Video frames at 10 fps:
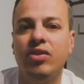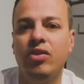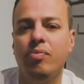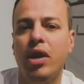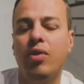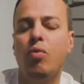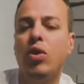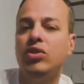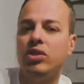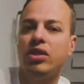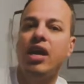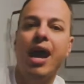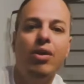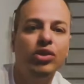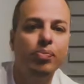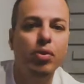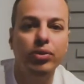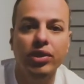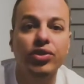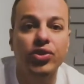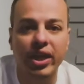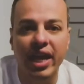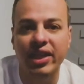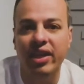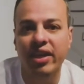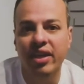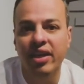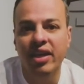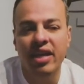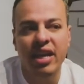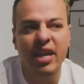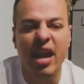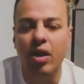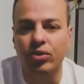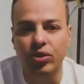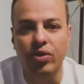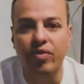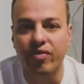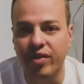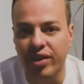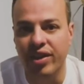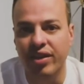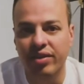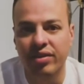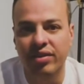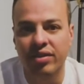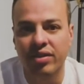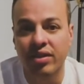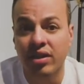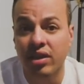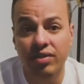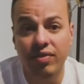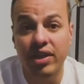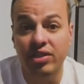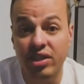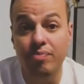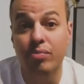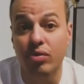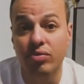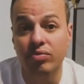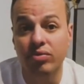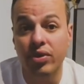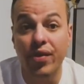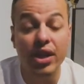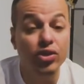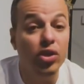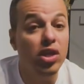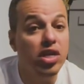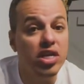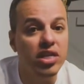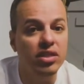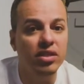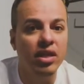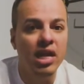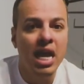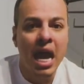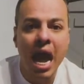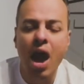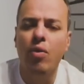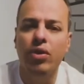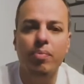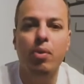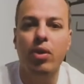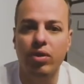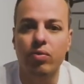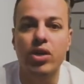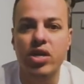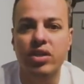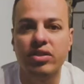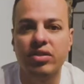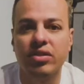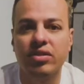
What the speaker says: you might wonder how to put it together and how to go further. It's very simple. You need to learn how your body works.